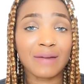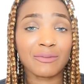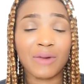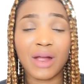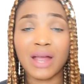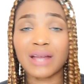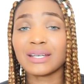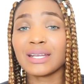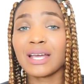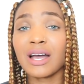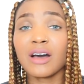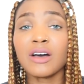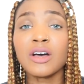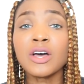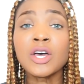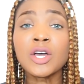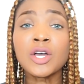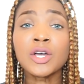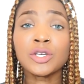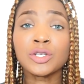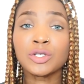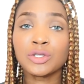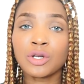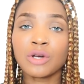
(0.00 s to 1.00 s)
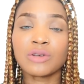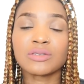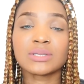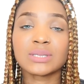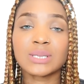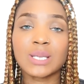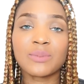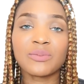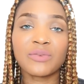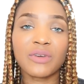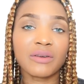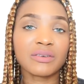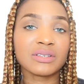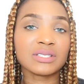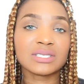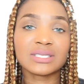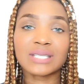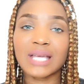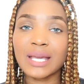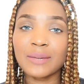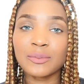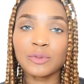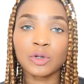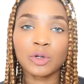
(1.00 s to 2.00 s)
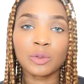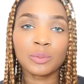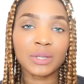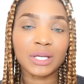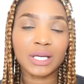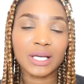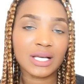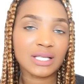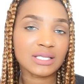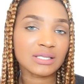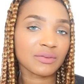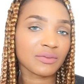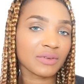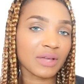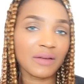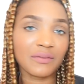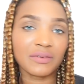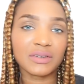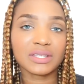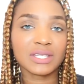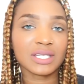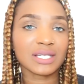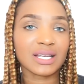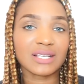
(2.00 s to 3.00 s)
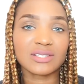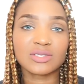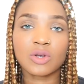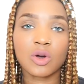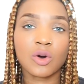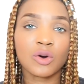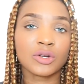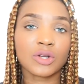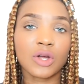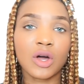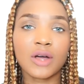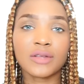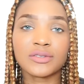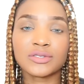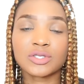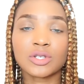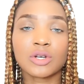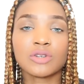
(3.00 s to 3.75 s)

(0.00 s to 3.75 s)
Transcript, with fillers: And right now, you don't seem very stable because of everything that's going on.